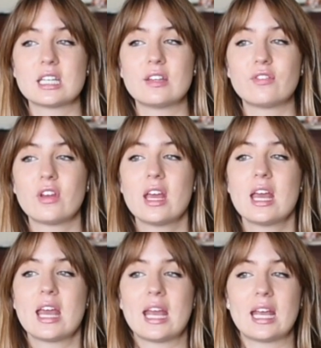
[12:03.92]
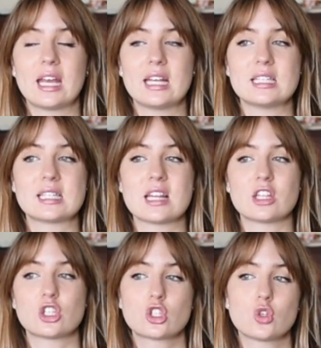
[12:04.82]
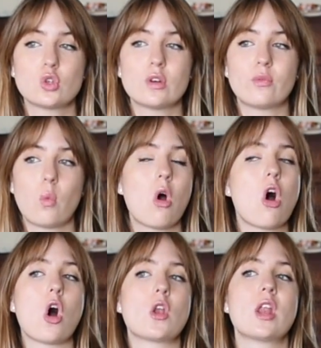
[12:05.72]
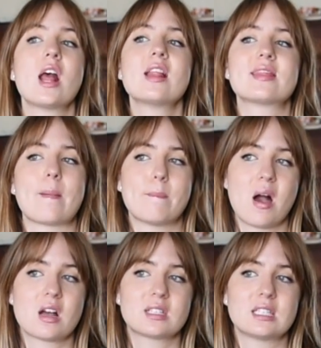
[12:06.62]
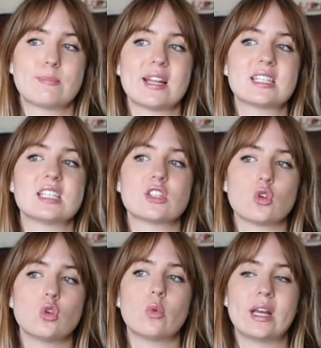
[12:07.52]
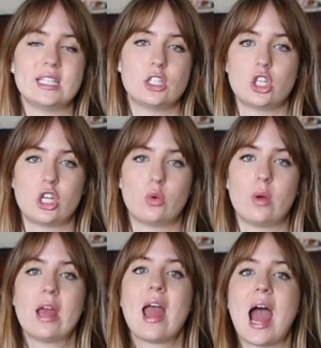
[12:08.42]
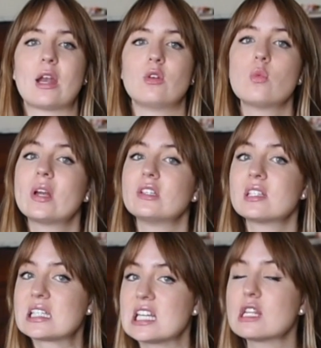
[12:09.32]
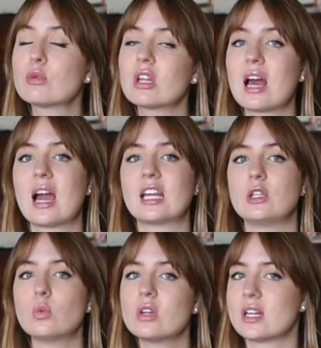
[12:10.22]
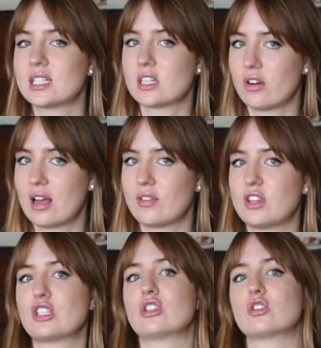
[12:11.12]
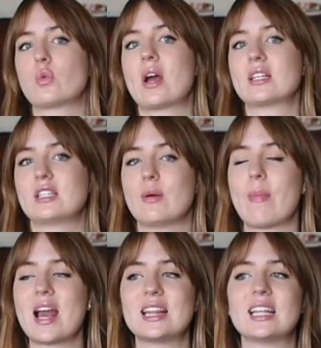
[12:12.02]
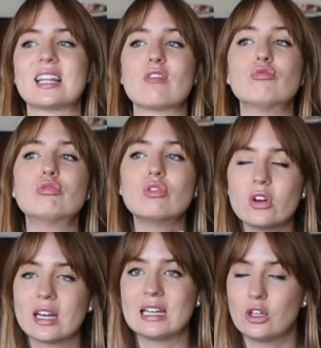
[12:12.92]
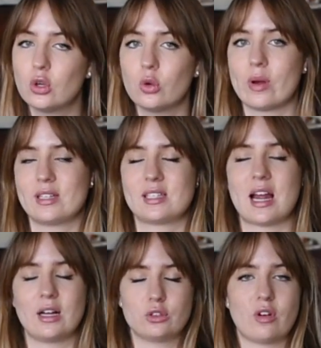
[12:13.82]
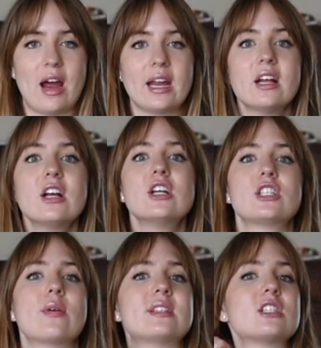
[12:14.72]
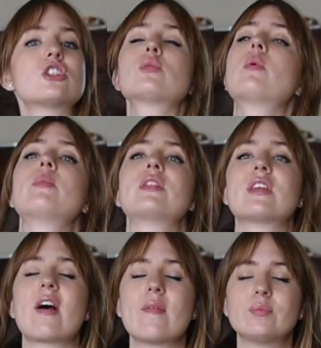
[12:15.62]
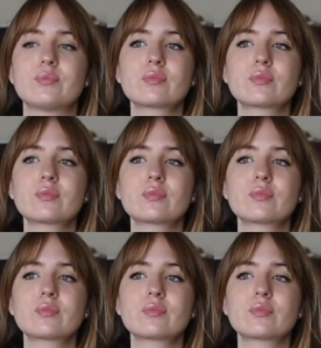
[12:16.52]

of is the sort of one that Marks and Spencer's always do. And when you see them online, you wouldn't necessarily ever think to look twice at them, but I think they're really cool when styled right. So it's just the one with the